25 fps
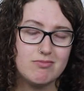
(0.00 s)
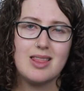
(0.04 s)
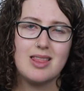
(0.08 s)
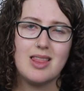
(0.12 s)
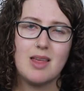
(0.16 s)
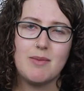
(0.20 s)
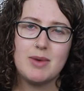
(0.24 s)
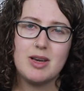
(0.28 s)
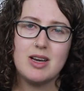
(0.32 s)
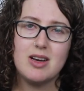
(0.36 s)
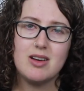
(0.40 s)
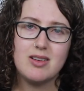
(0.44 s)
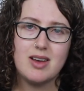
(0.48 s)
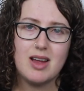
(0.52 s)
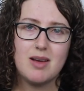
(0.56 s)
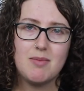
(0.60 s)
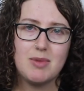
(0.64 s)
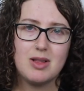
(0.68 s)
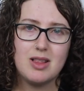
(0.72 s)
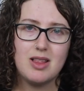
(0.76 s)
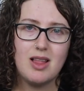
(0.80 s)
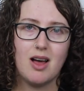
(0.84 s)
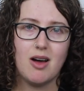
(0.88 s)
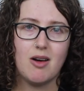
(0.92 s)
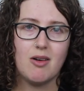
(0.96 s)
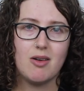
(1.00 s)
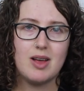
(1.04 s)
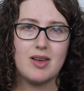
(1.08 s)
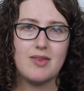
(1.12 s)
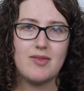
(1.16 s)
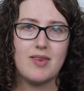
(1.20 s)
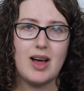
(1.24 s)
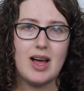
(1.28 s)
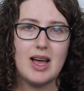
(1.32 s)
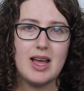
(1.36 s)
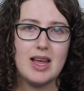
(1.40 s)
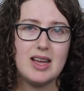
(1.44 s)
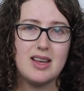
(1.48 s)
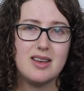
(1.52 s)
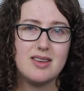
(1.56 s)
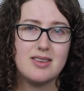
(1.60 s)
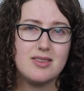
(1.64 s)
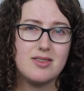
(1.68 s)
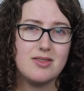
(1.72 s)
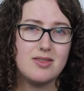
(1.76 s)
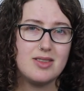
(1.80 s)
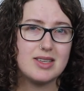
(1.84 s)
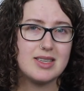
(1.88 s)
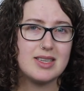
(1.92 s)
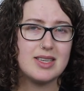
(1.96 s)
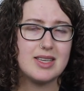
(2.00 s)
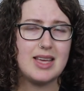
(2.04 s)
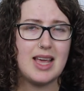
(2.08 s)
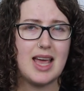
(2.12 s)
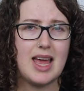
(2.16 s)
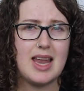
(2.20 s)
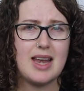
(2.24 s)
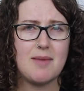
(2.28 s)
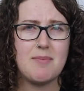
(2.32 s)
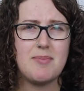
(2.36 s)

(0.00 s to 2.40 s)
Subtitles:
Let me know down below. If I do this again,